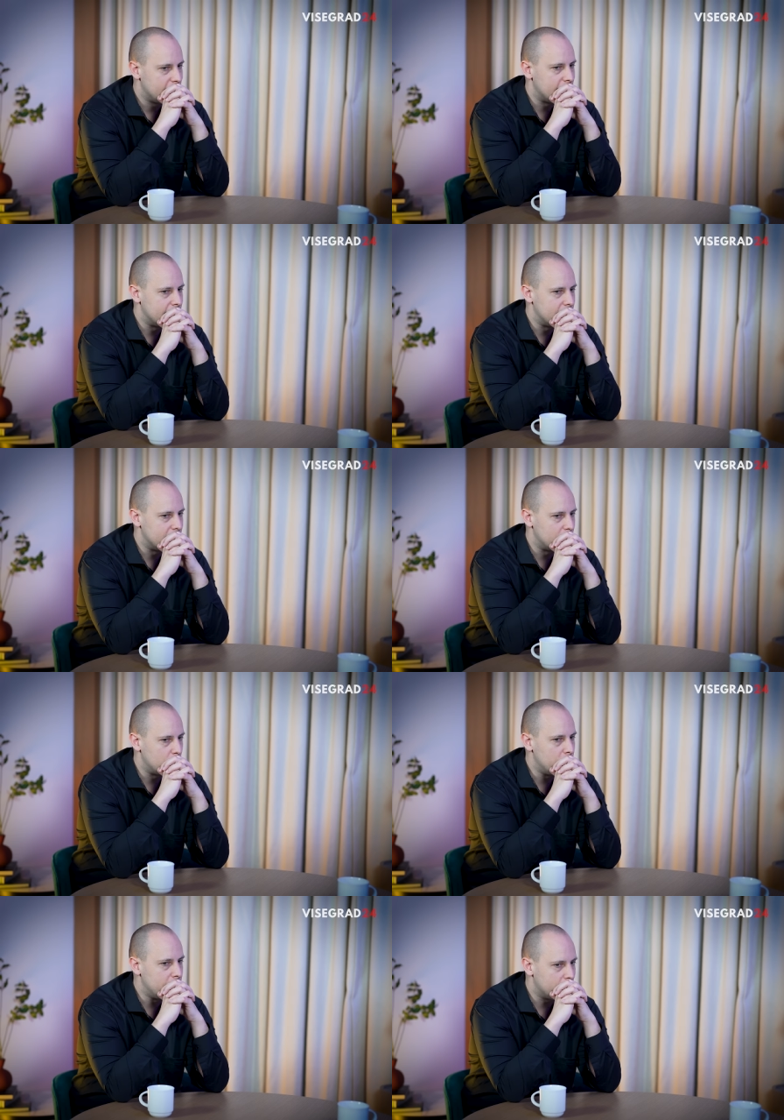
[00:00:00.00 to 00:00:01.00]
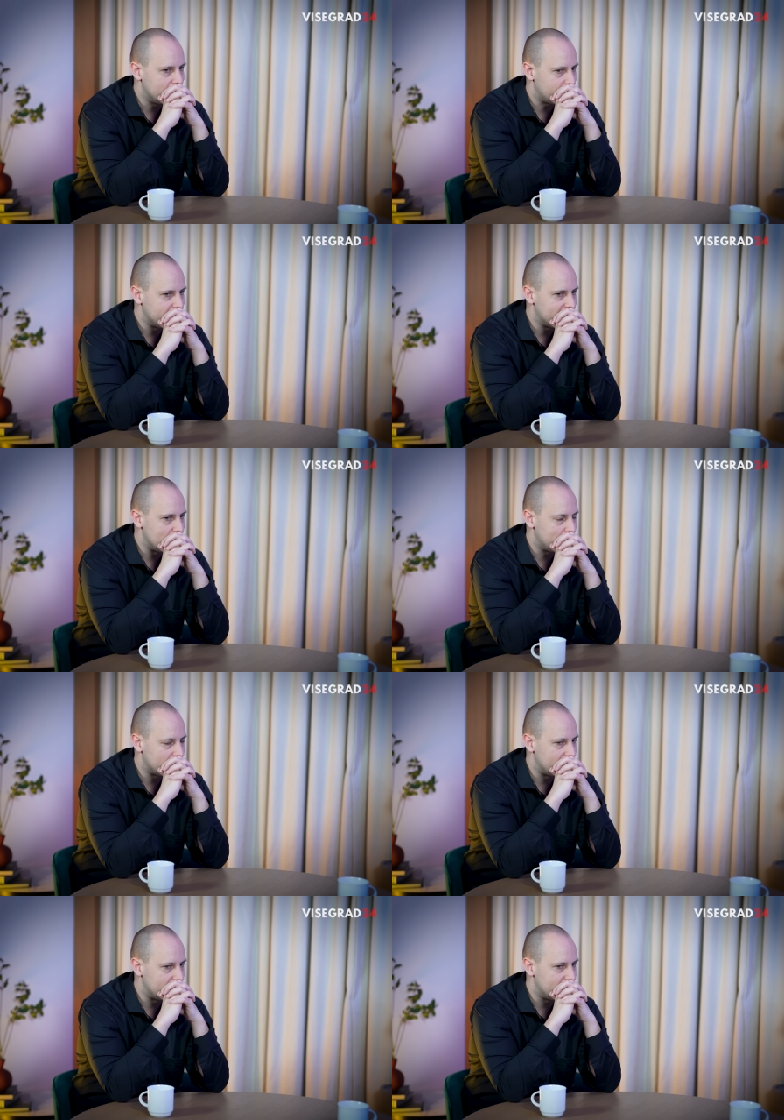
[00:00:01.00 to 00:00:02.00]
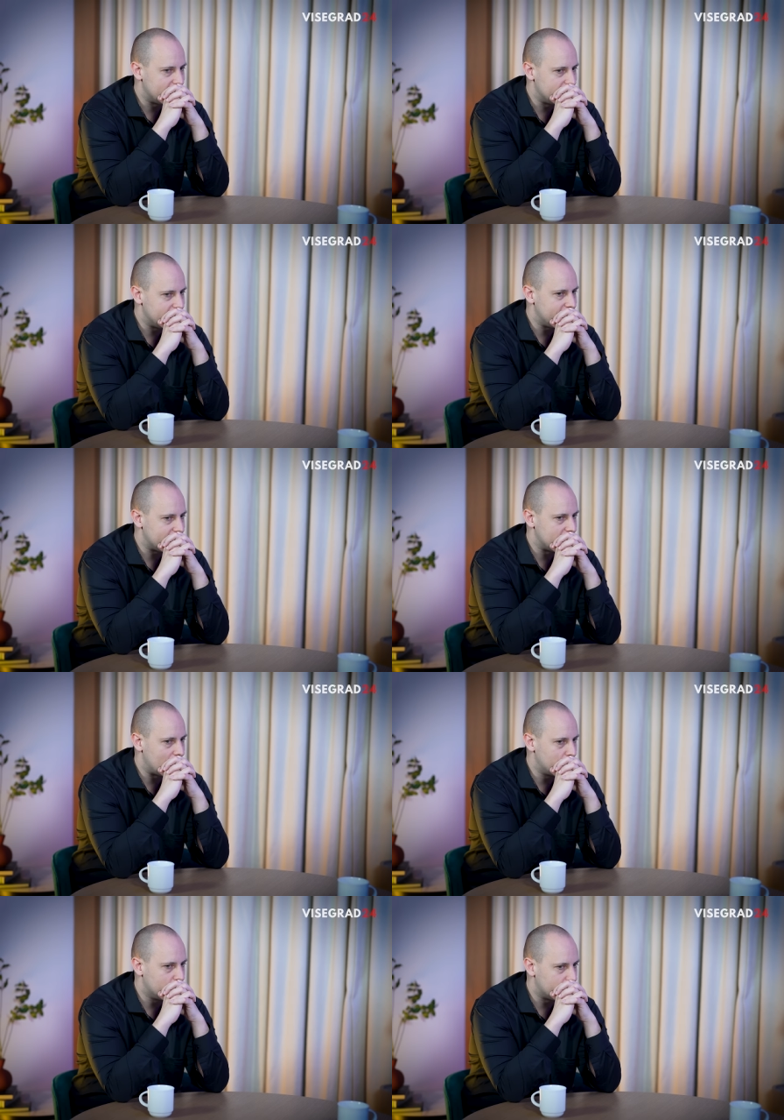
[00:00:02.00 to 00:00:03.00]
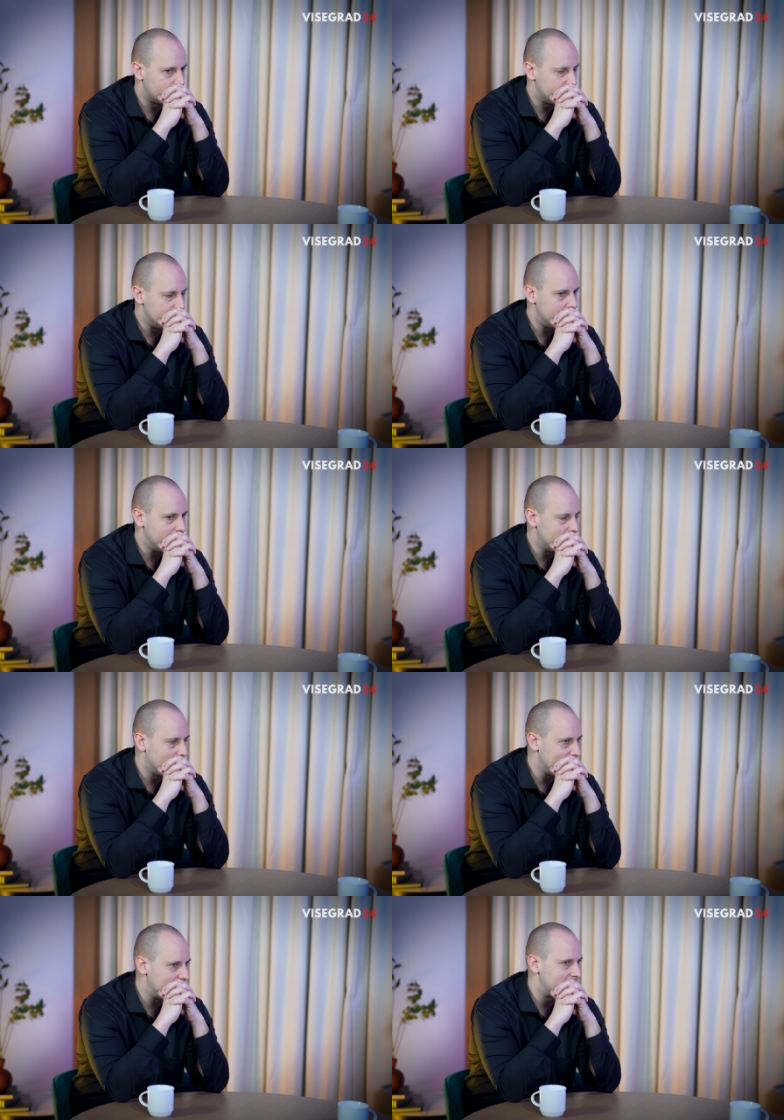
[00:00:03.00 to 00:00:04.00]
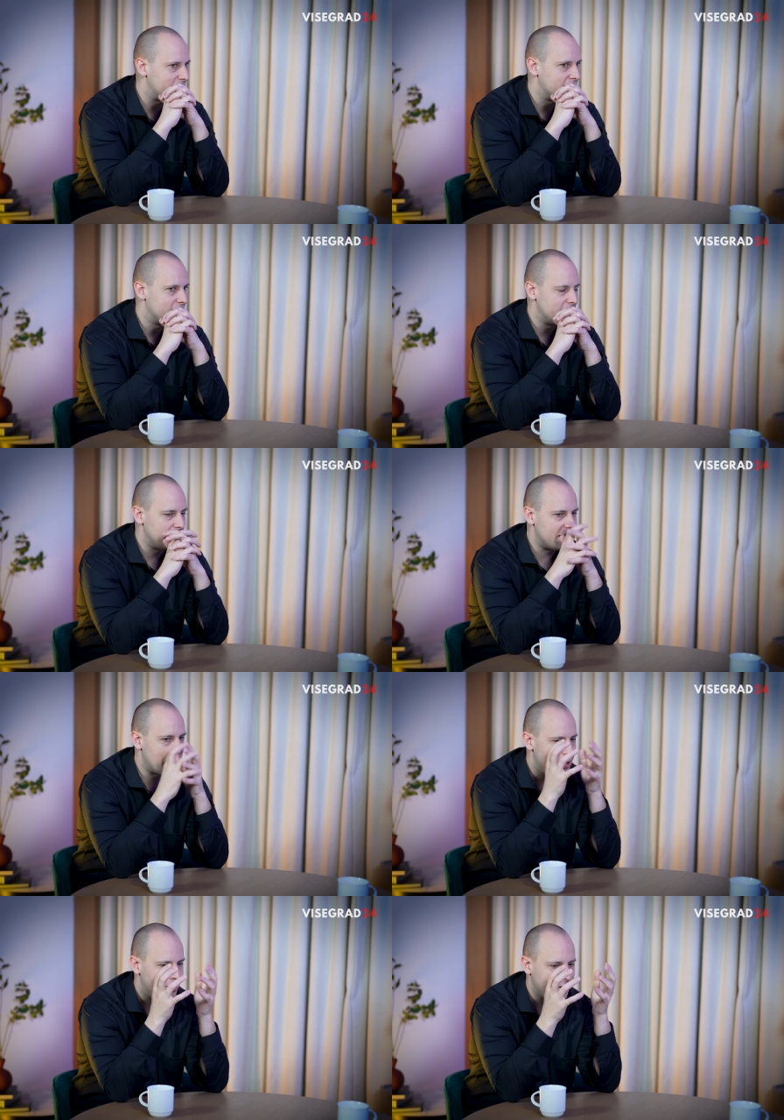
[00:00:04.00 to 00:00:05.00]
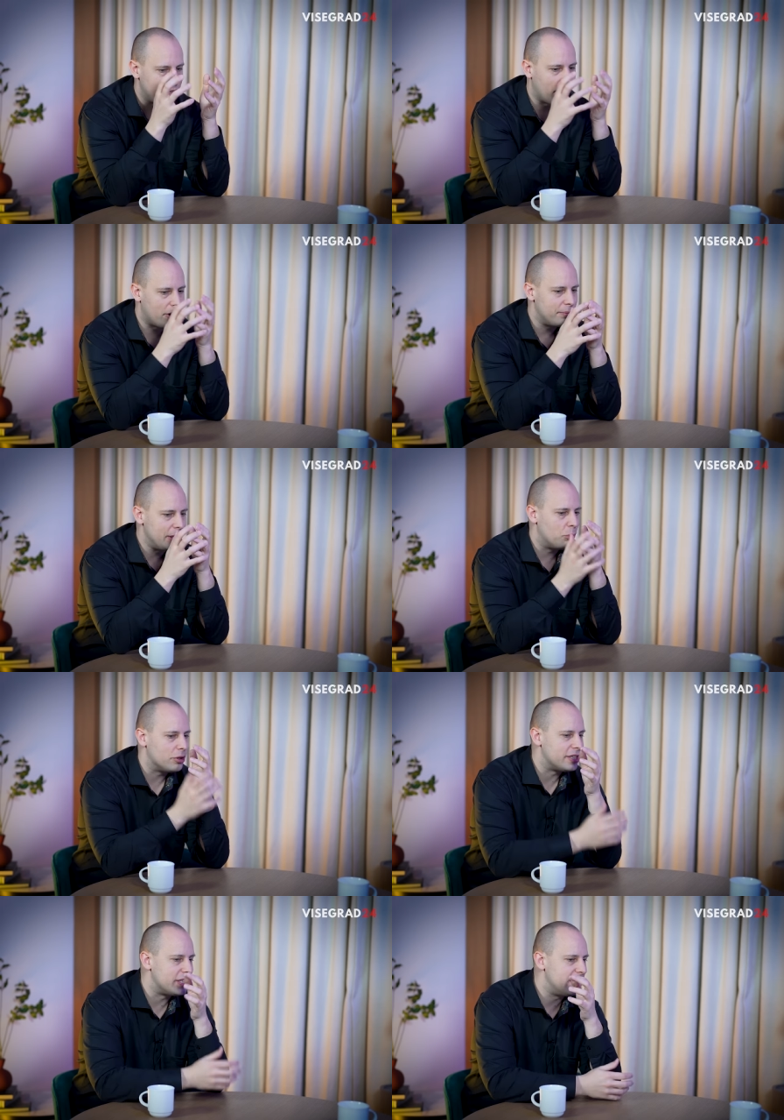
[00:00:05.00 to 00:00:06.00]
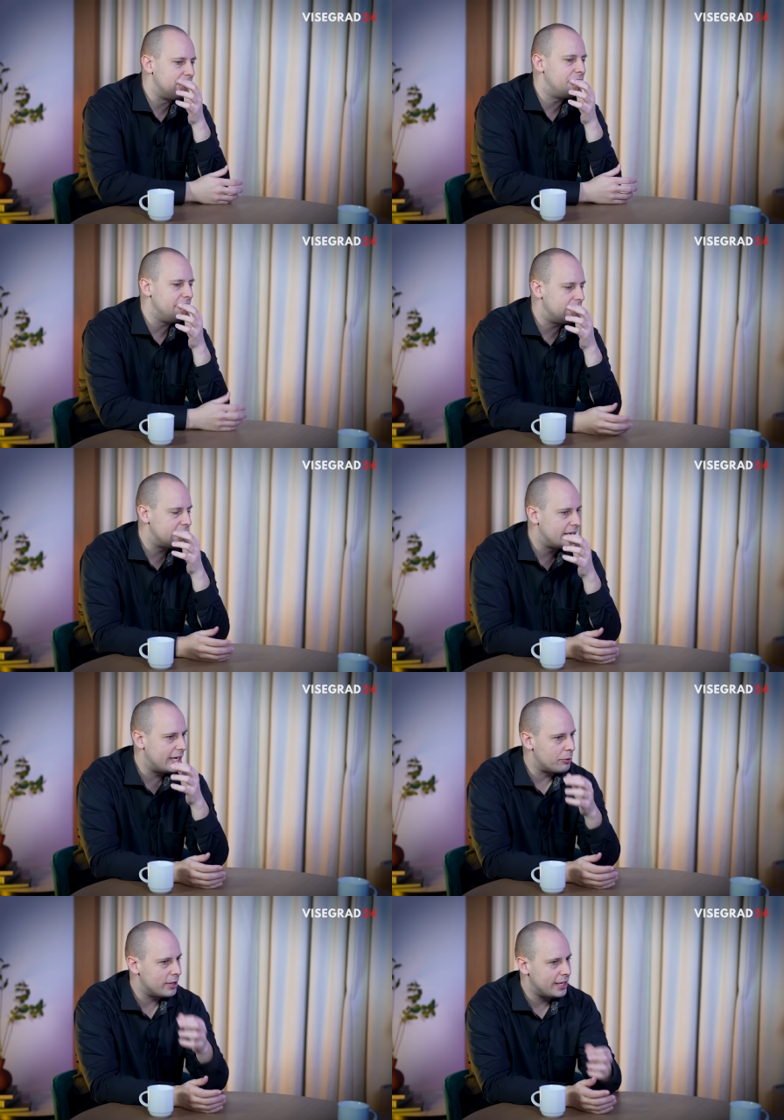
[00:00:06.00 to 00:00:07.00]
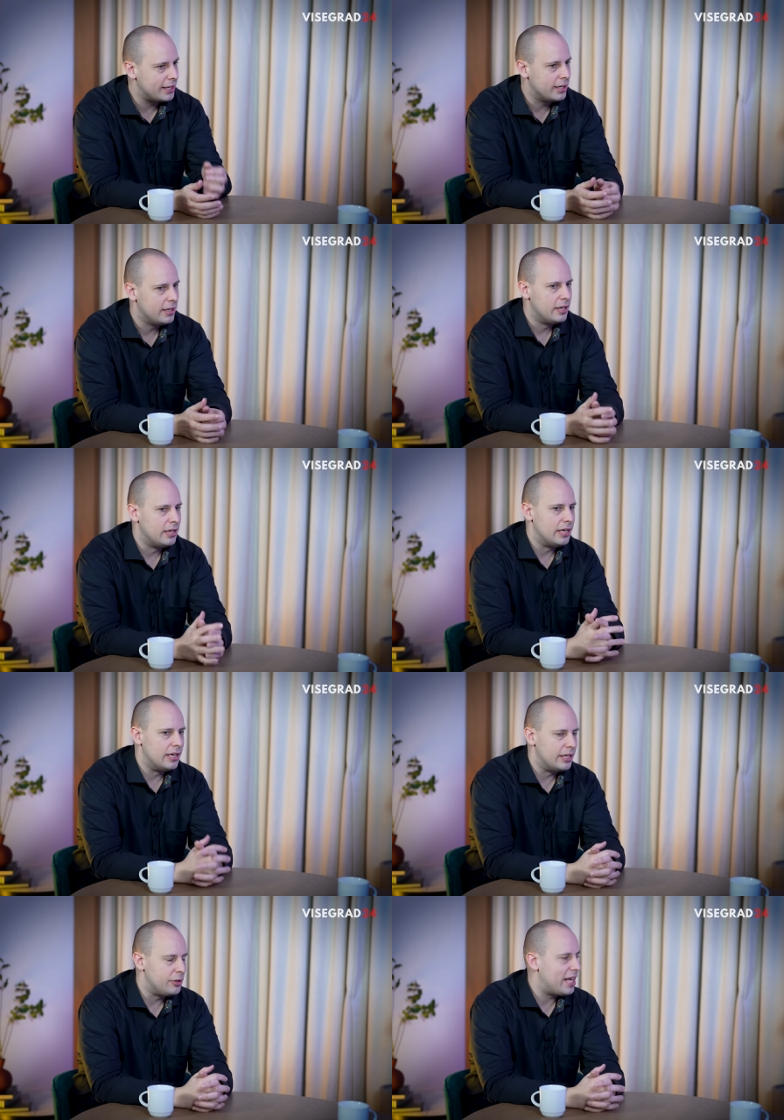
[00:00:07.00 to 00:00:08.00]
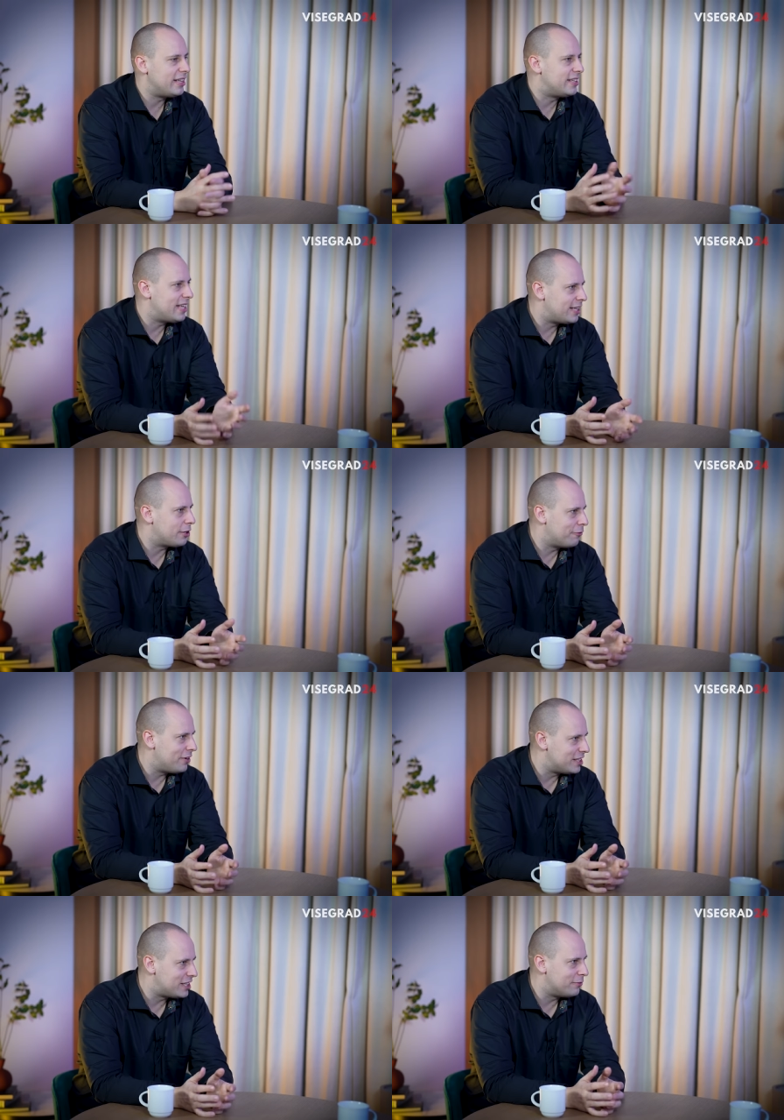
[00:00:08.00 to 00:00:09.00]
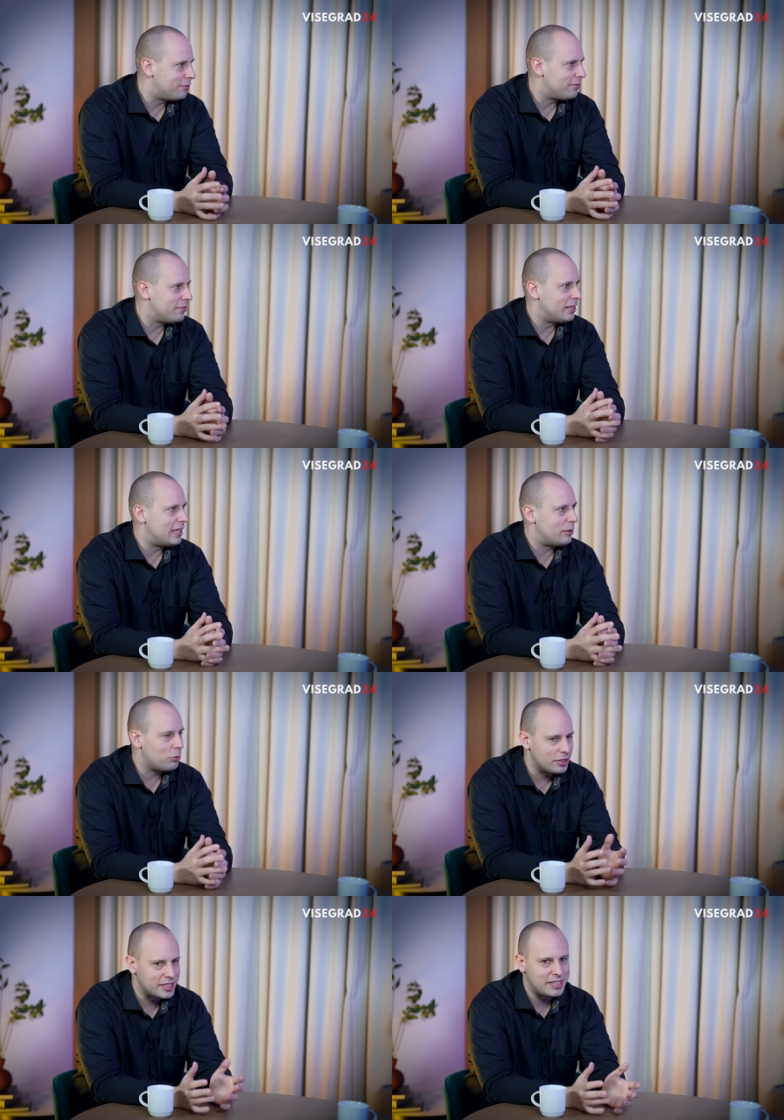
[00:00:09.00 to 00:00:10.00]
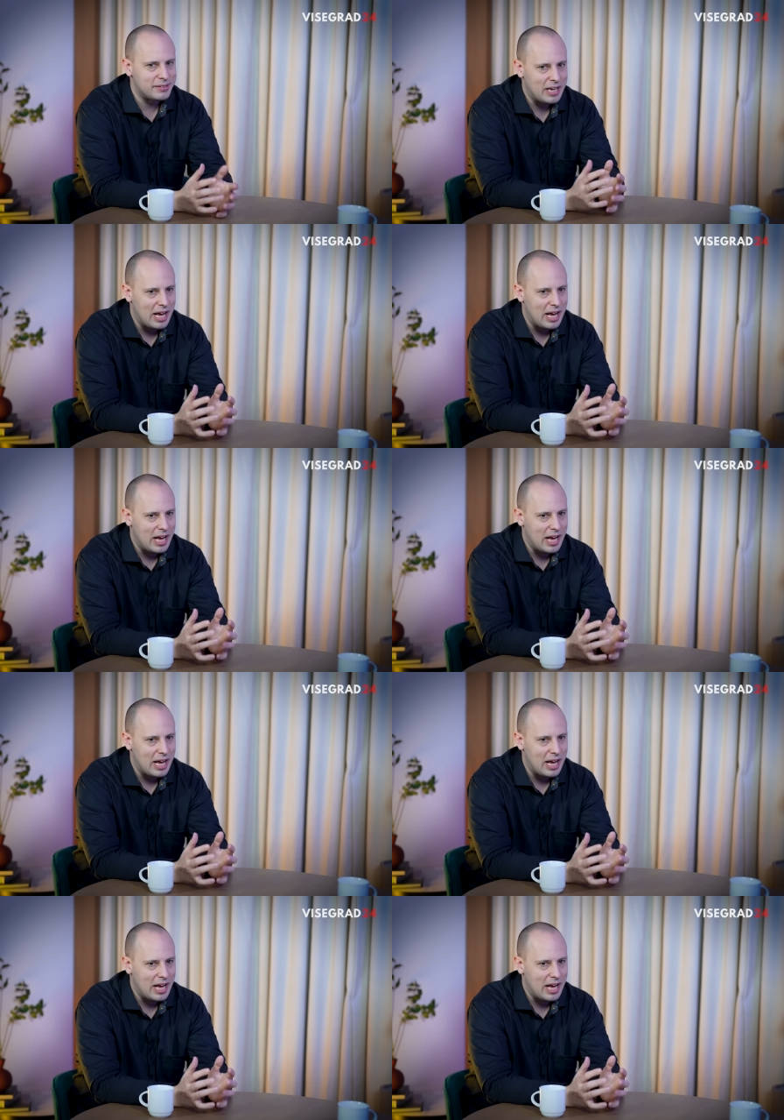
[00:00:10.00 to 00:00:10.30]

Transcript: Uh, we know, for example, that the Vietnam War, in many ways, the American army wasn't defeated in any way. Uh, you had the Tet Offensive that was